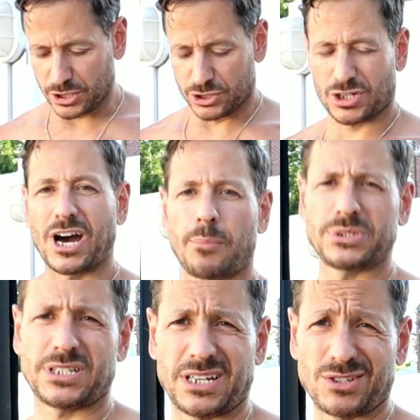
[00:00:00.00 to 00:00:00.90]
you're
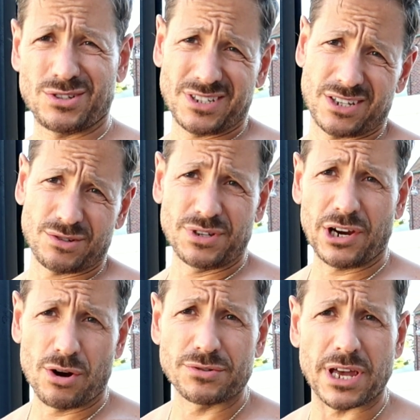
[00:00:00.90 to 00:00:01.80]
compensating. You can
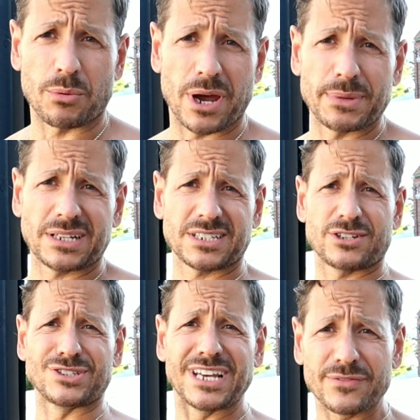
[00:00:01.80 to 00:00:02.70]
get hurt that way. I'm not
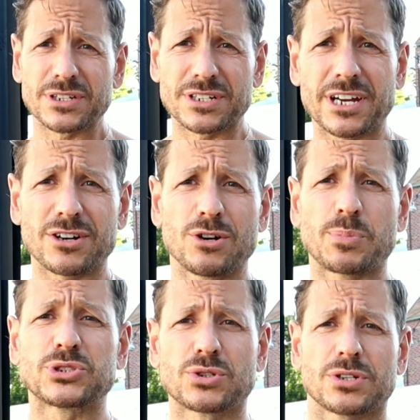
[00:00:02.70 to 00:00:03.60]
saying you're definitely going to get hurt,
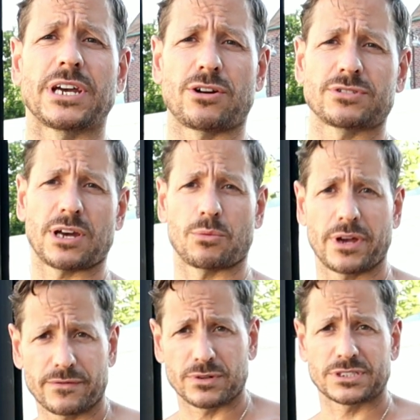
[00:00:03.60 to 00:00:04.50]
but you could get hurt that way. For